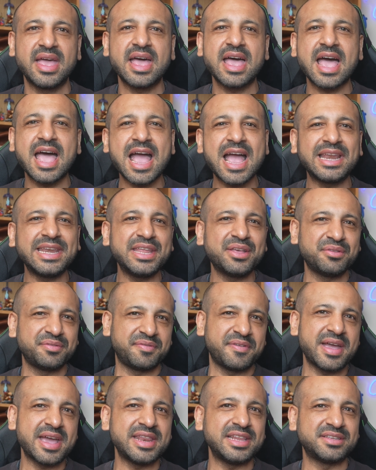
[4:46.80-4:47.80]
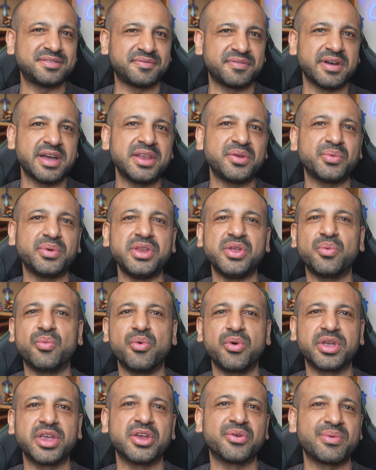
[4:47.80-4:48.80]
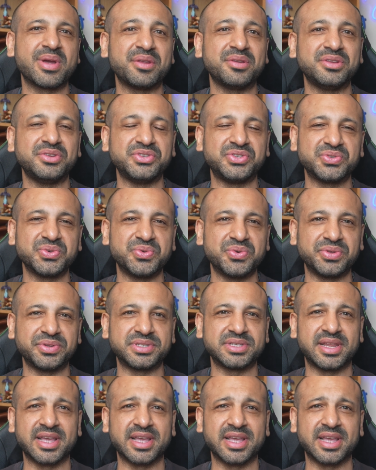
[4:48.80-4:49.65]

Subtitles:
A handheld fan is fine when you're walking around in shorts,